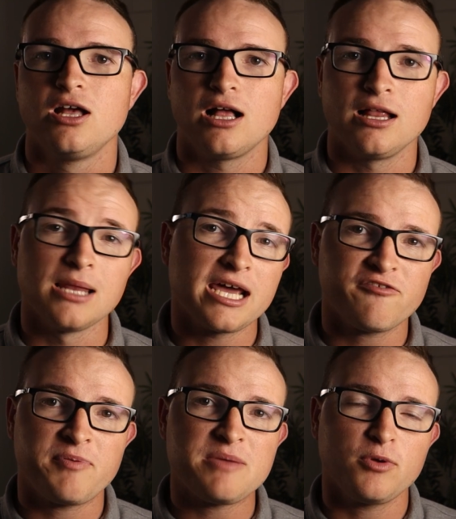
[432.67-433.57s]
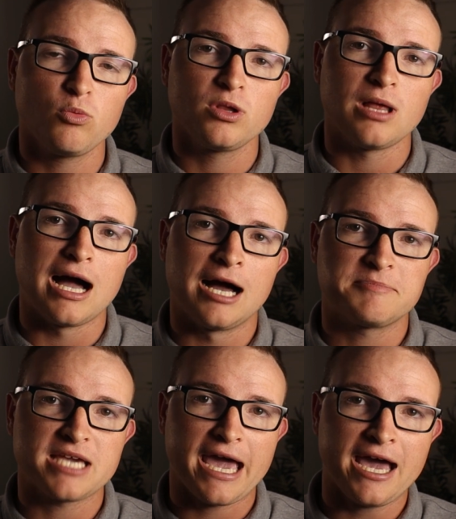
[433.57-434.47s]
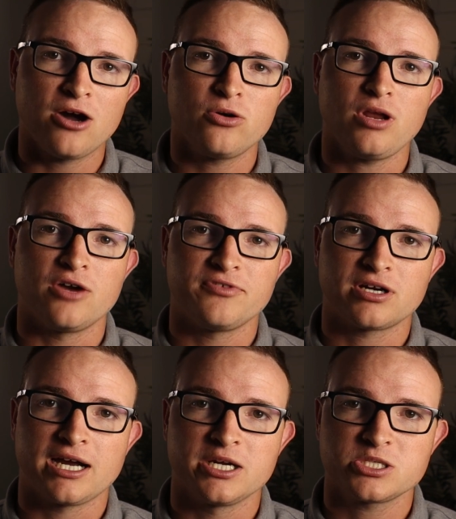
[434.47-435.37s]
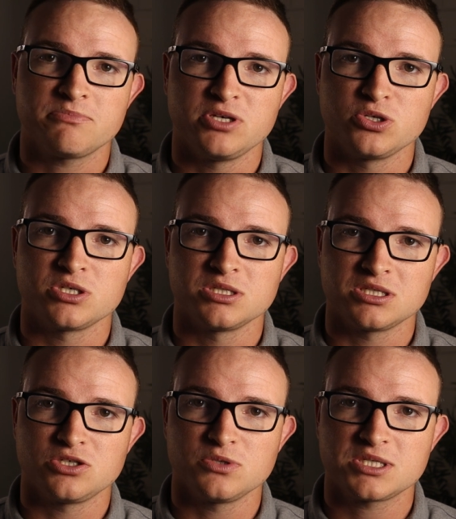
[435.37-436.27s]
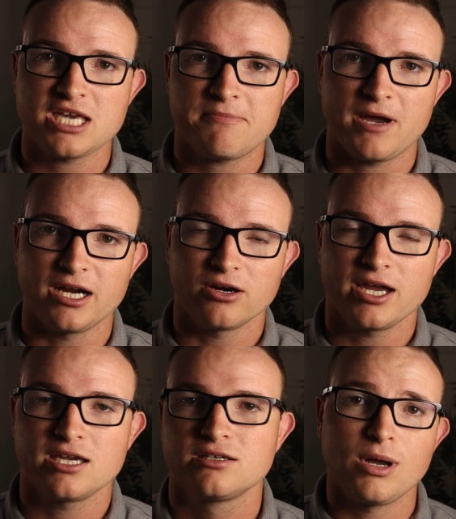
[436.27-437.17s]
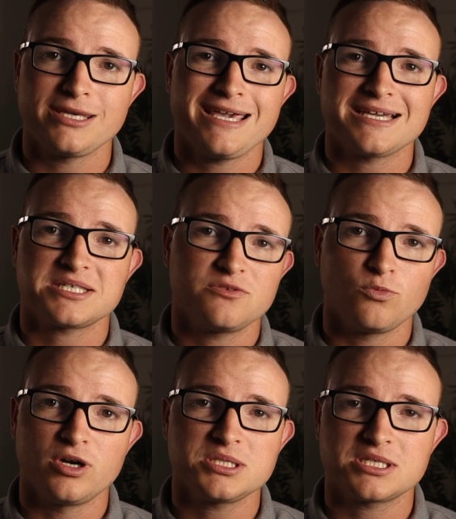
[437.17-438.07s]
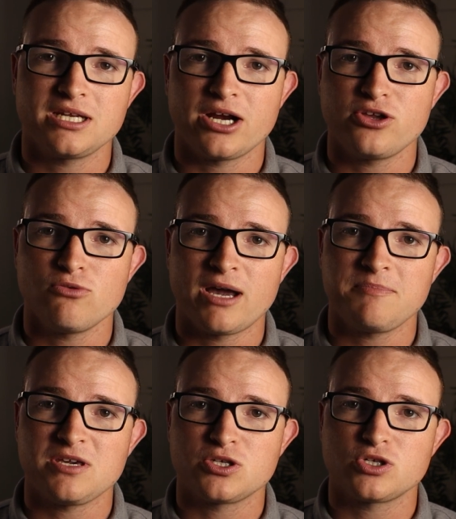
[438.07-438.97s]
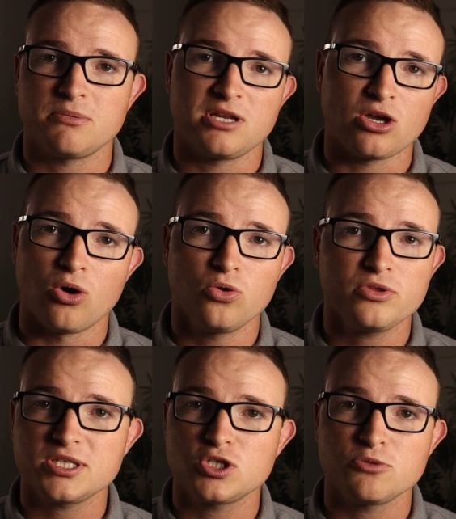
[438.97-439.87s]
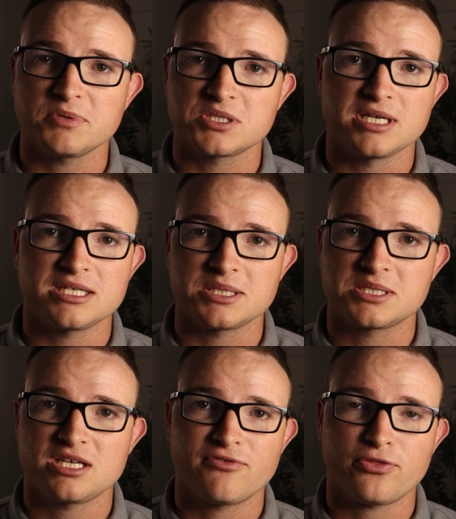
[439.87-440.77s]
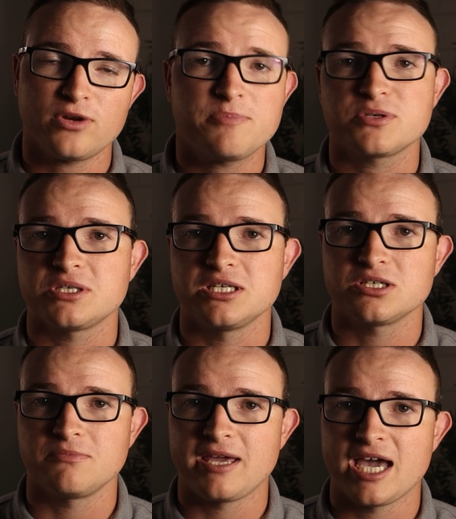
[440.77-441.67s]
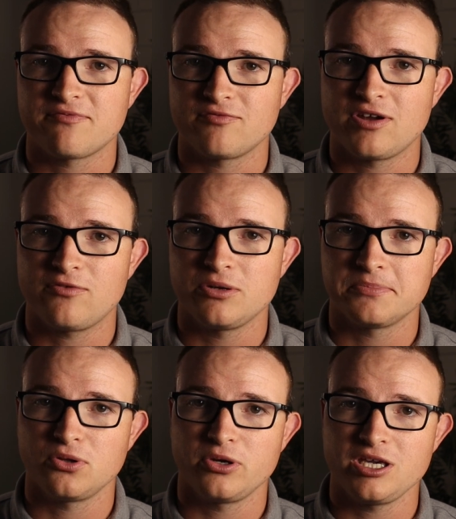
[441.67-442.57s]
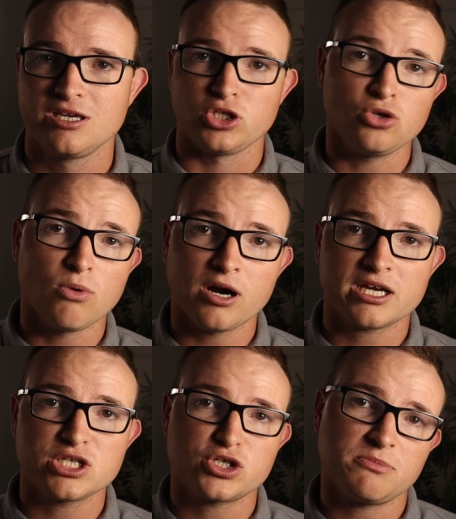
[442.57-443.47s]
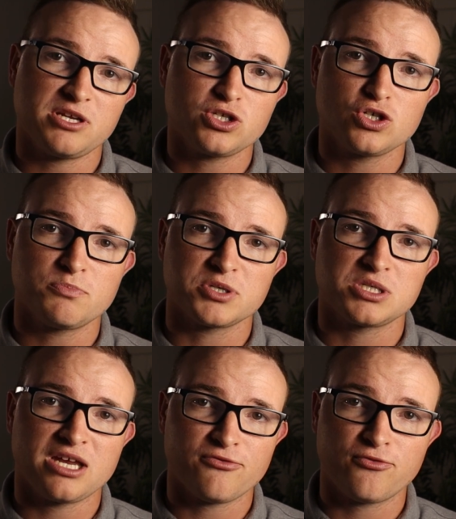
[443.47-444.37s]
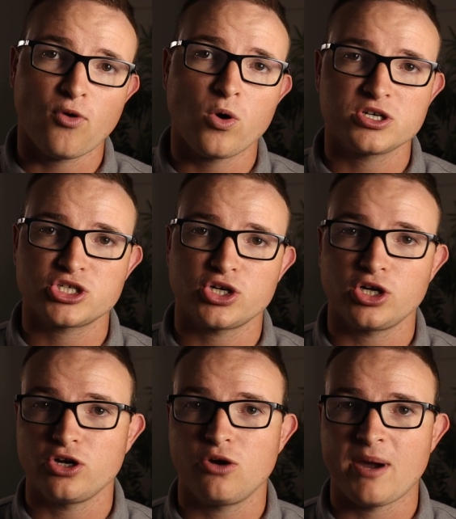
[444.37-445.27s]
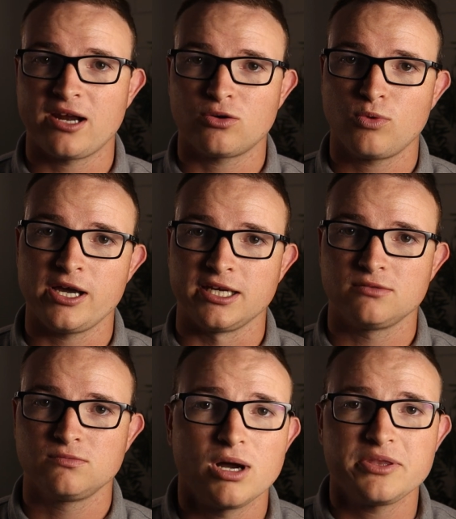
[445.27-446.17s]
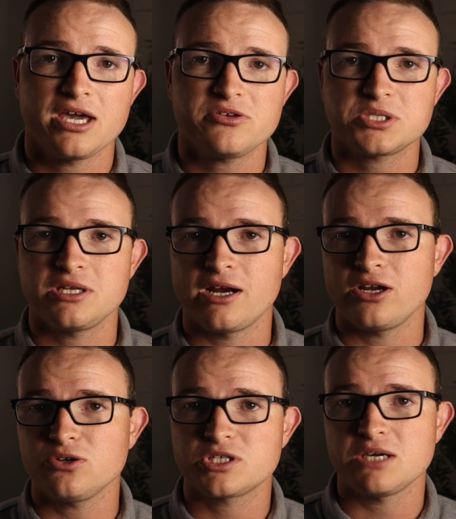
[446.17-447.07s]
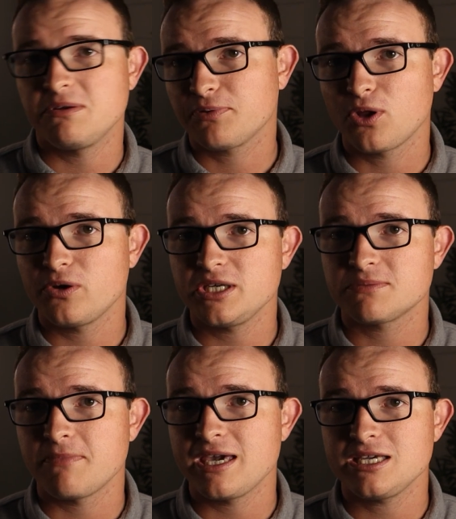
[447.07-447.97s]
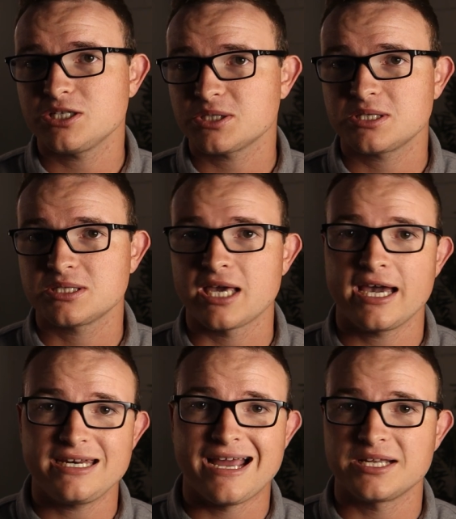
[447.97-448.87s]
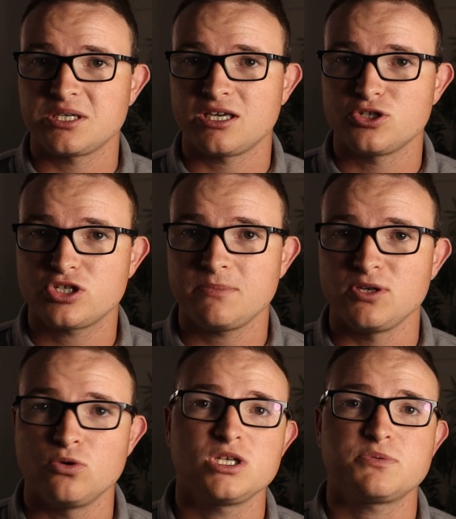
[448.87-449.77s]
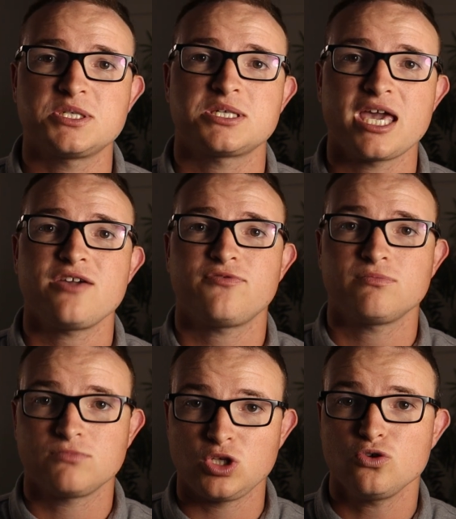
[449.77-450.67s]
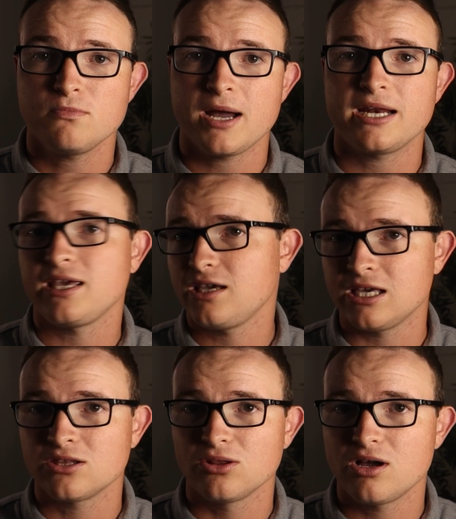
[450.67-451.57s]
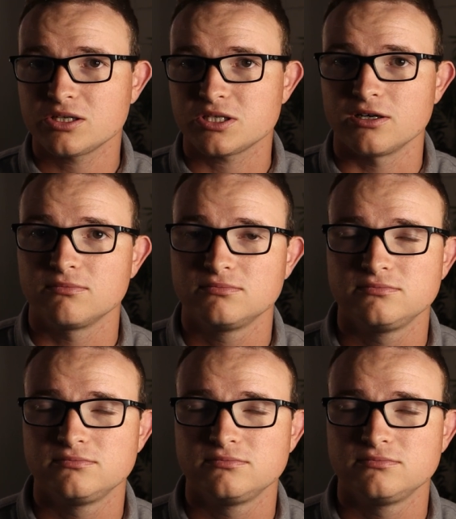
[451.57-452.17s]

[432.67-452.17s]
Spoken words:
a lot of people will opt out of their contributions into a SEP IRA. While yes, in one scenario you might be contributing only 2% instead of 3% on behalf of every employee, you are contributing 2% for sure no matter what. While in the other scenario, some employees may just decide not to contribute, which would save you money in the long term.